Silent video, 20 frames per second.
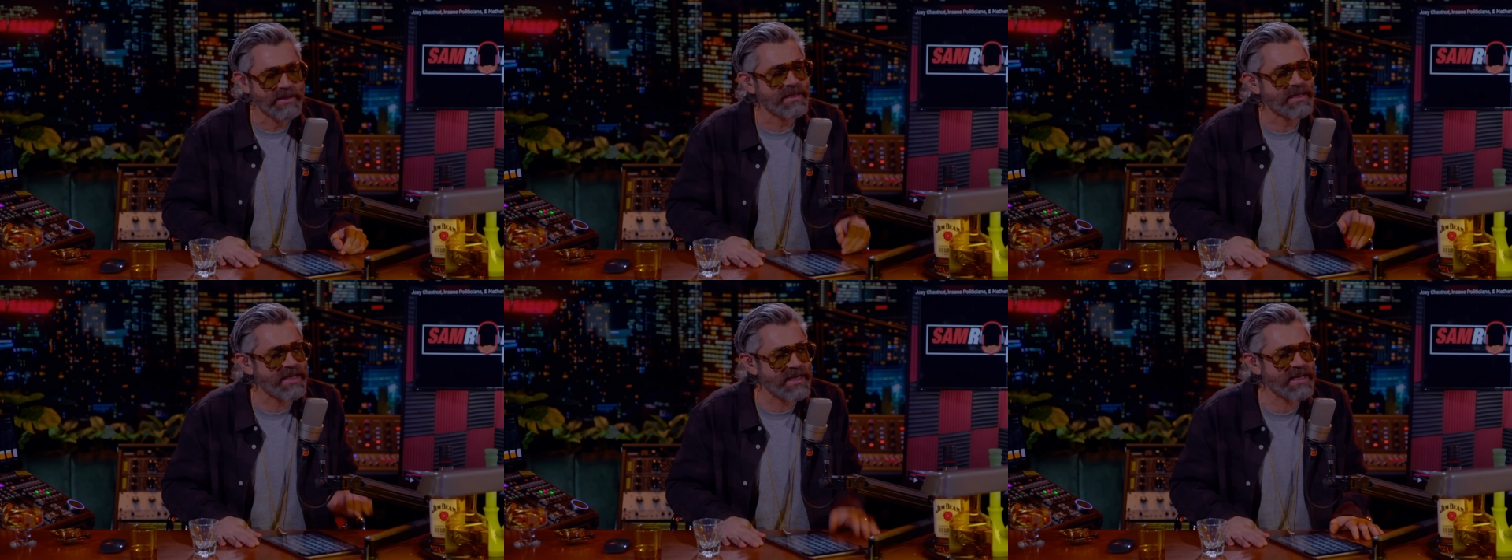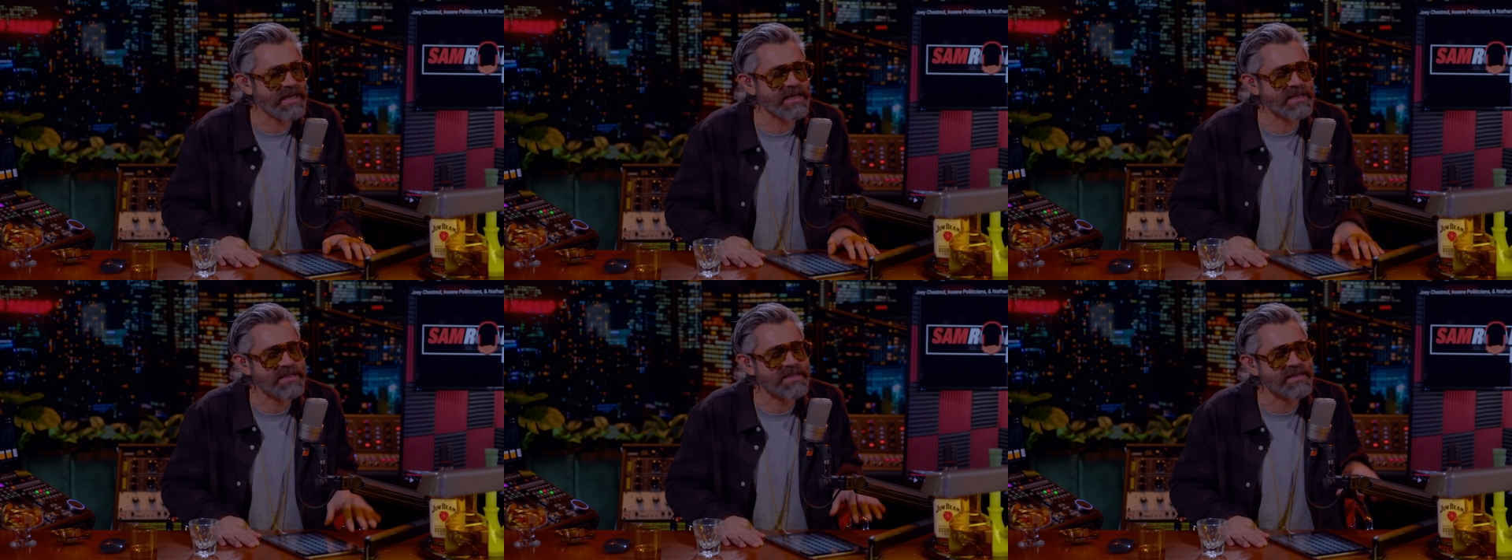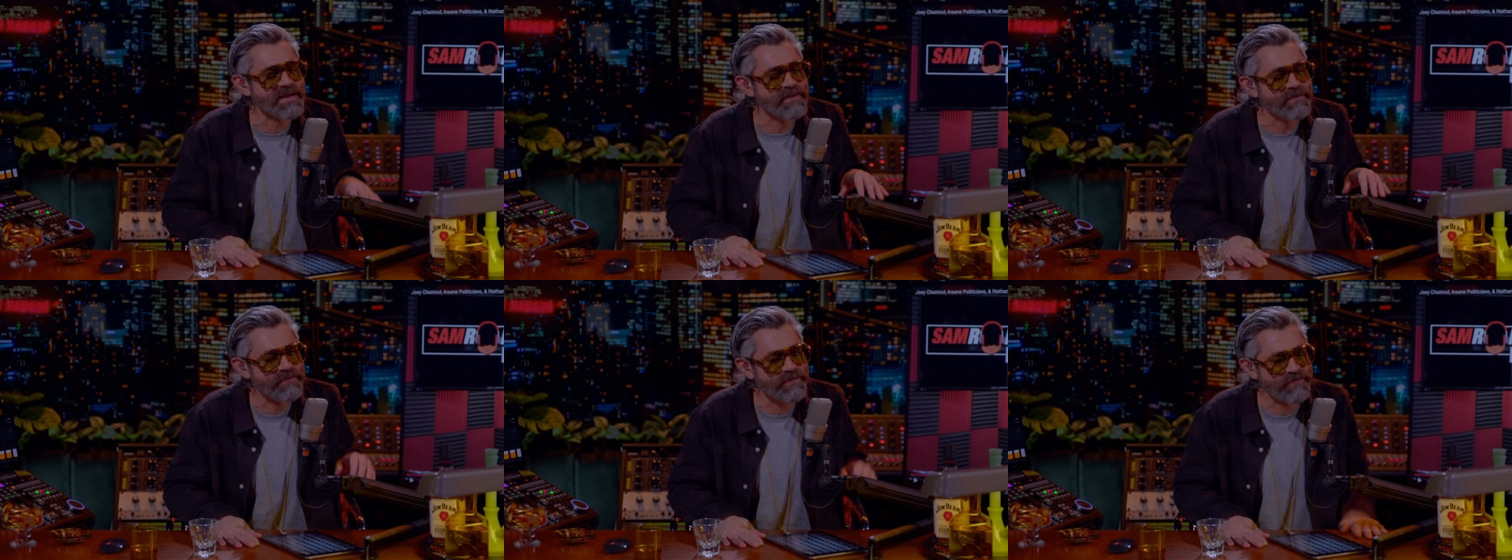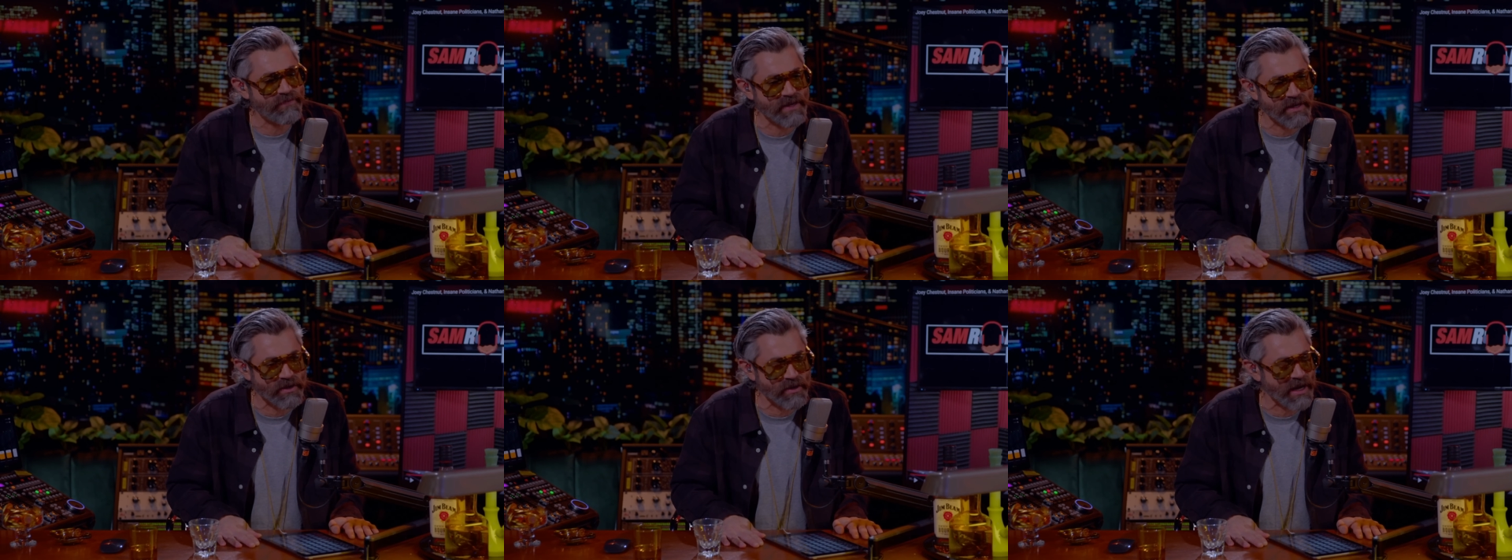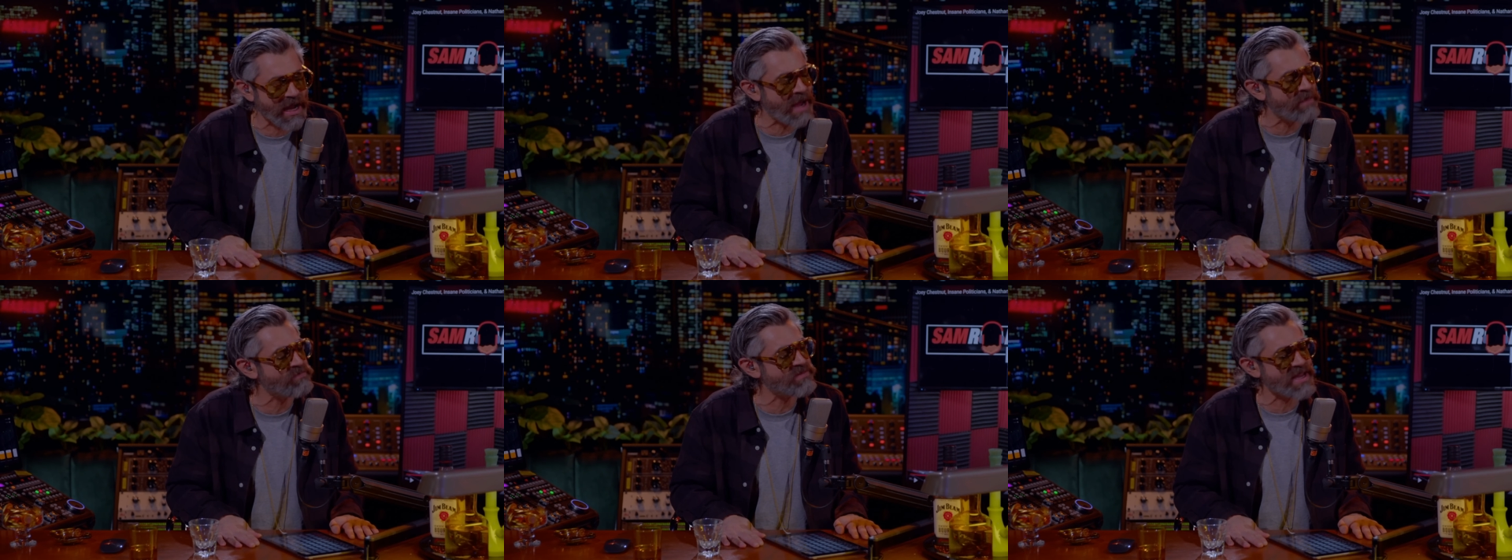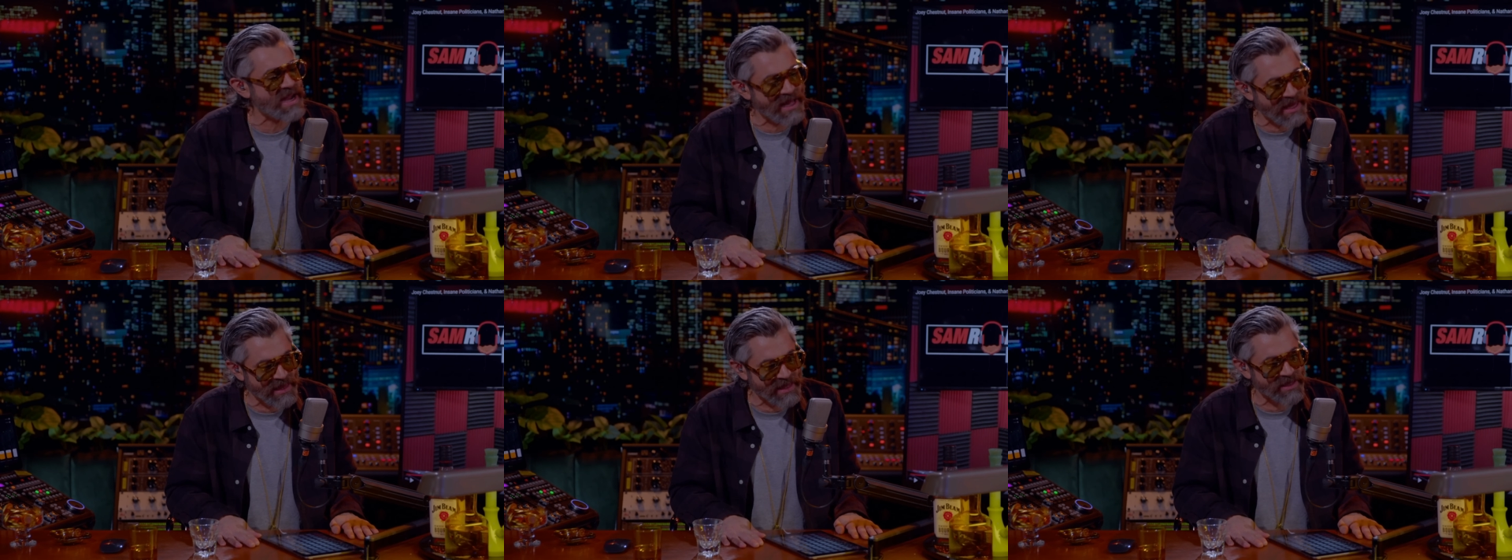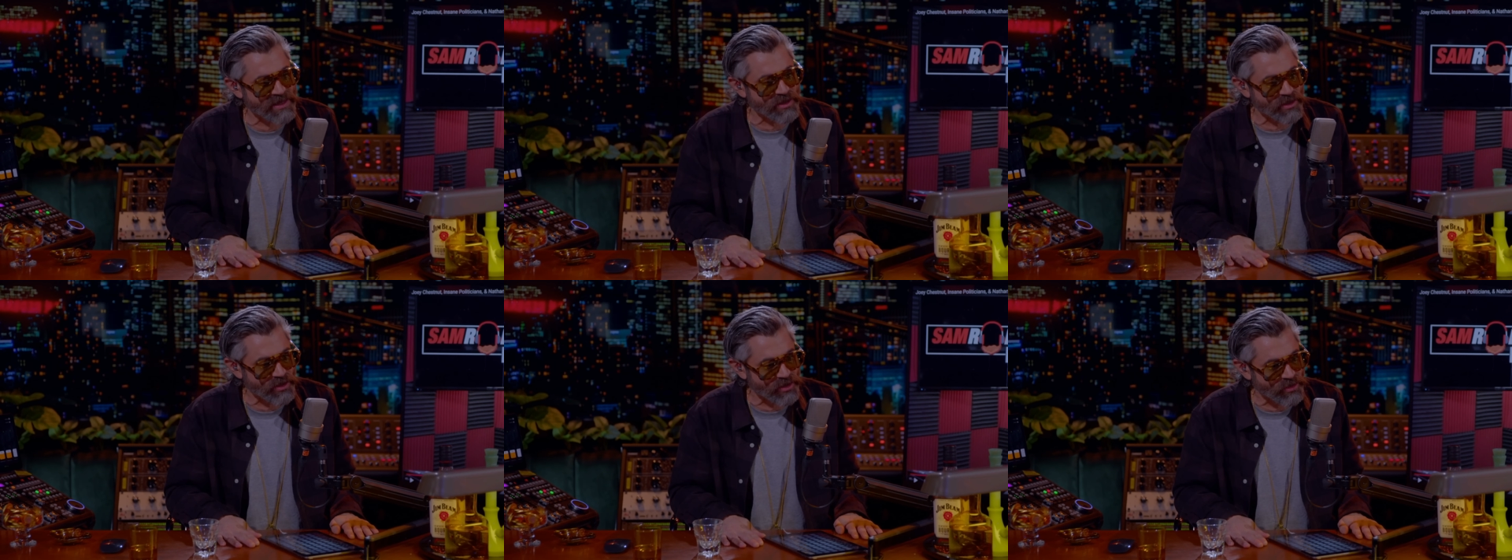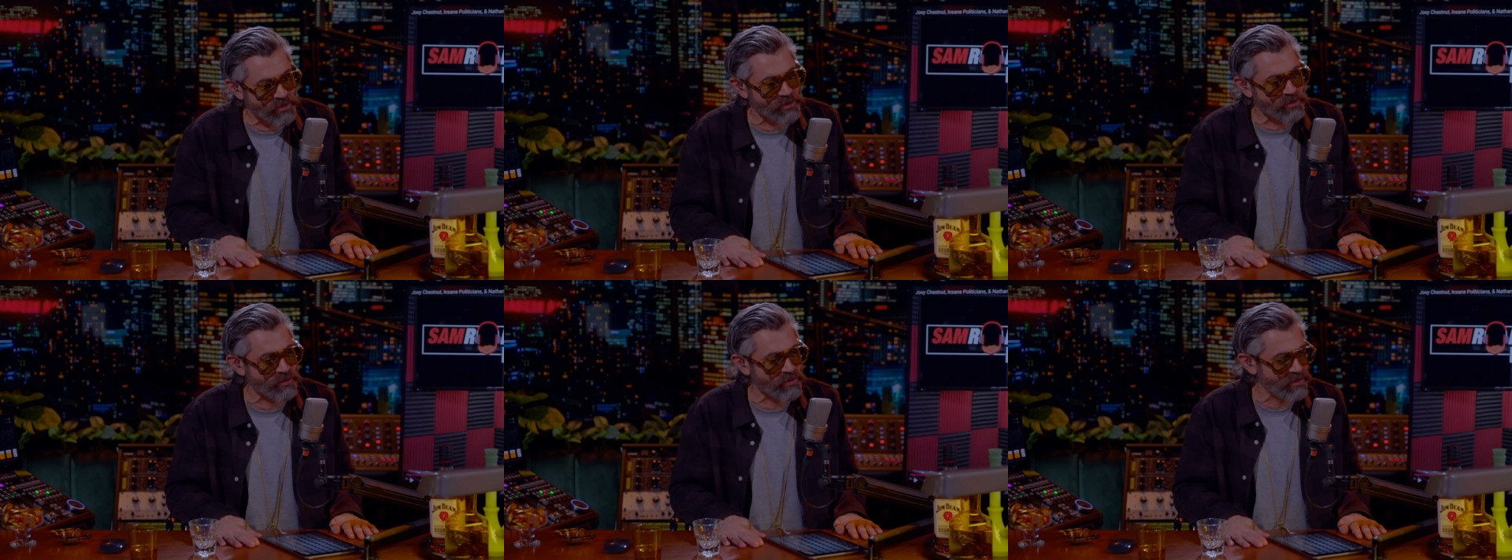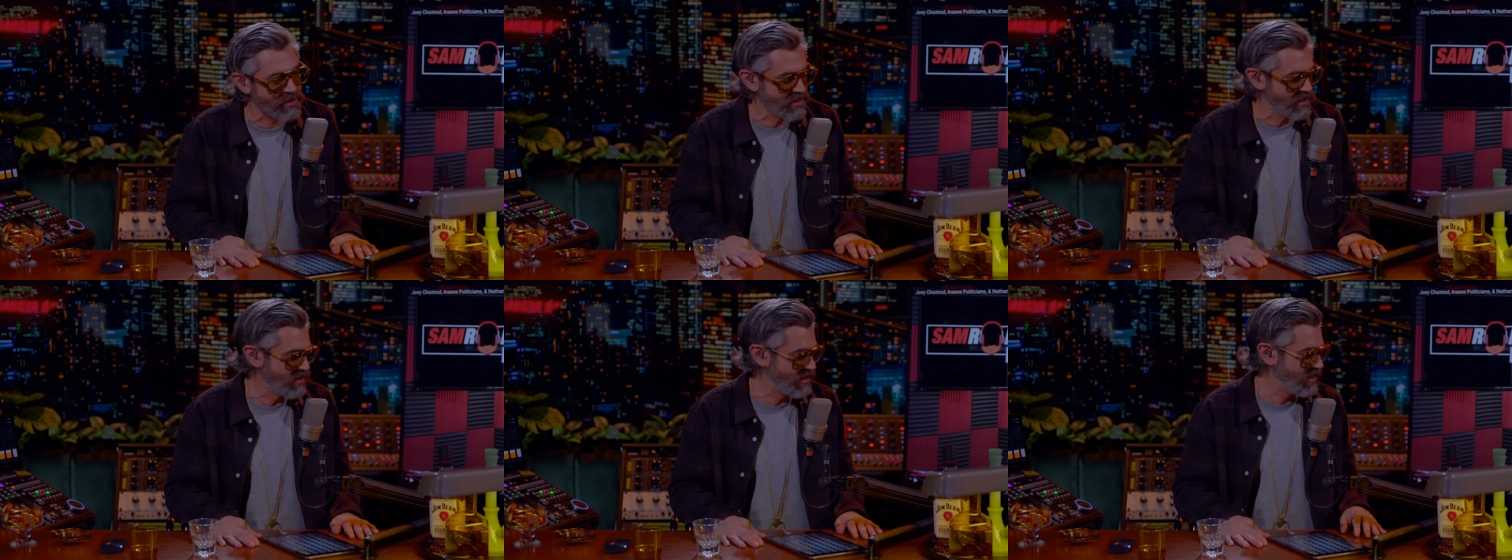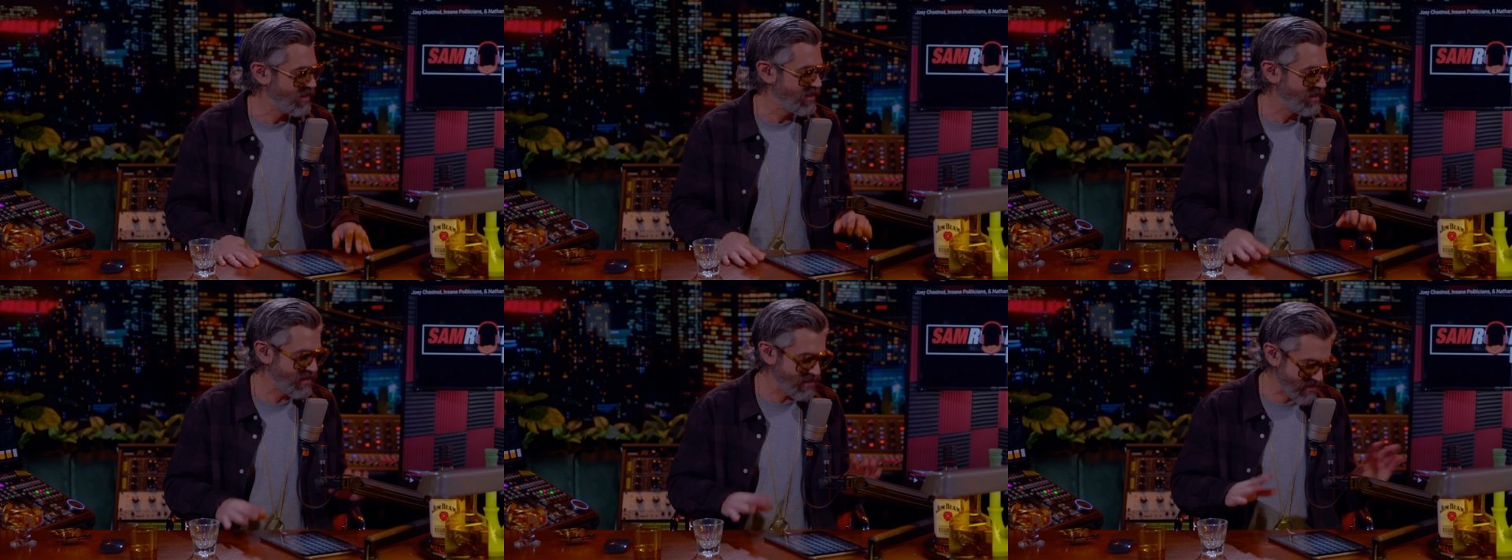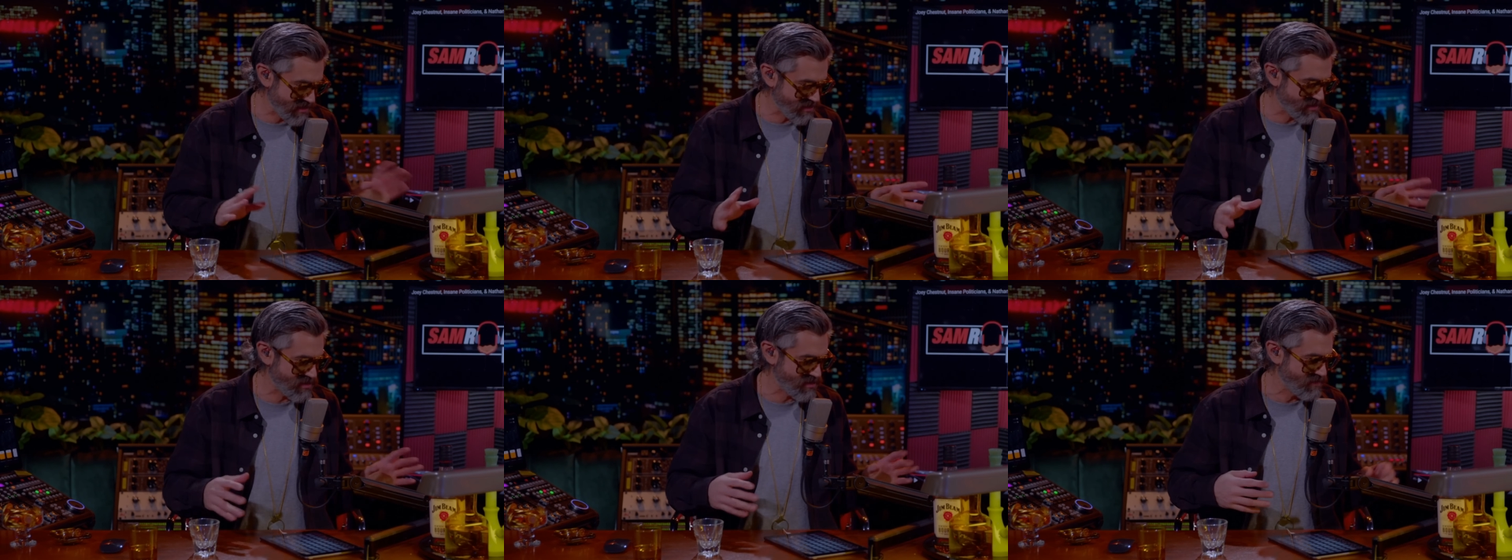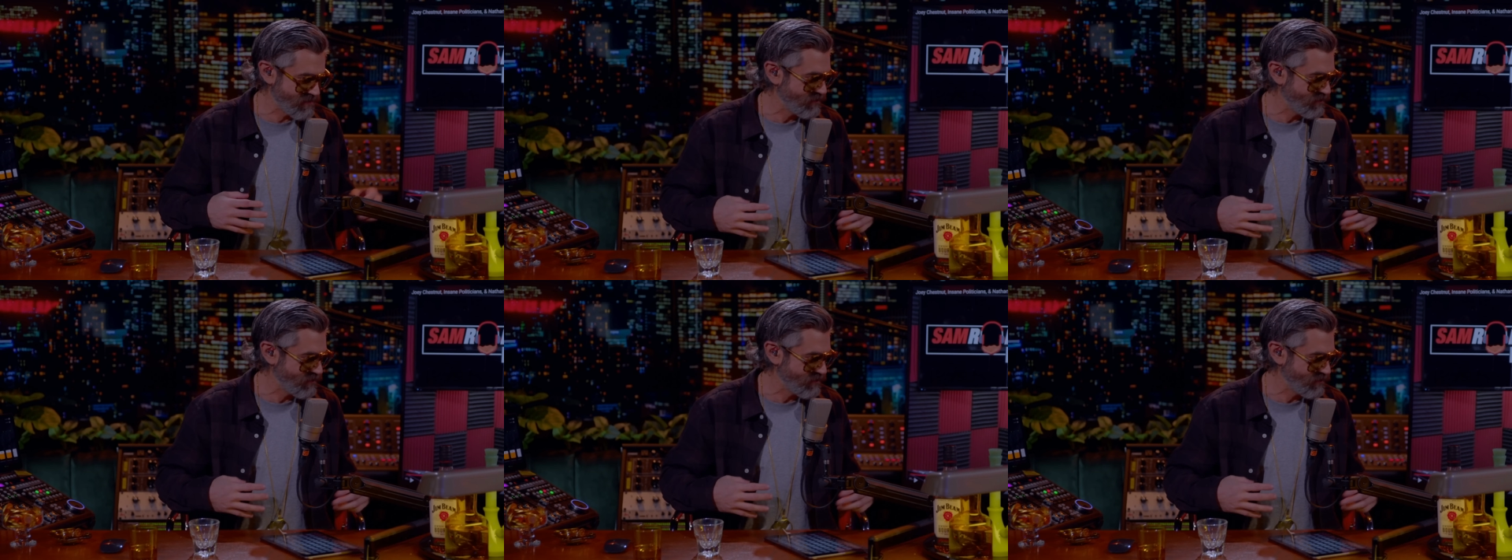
Kids, fear. I'm telling you, this is.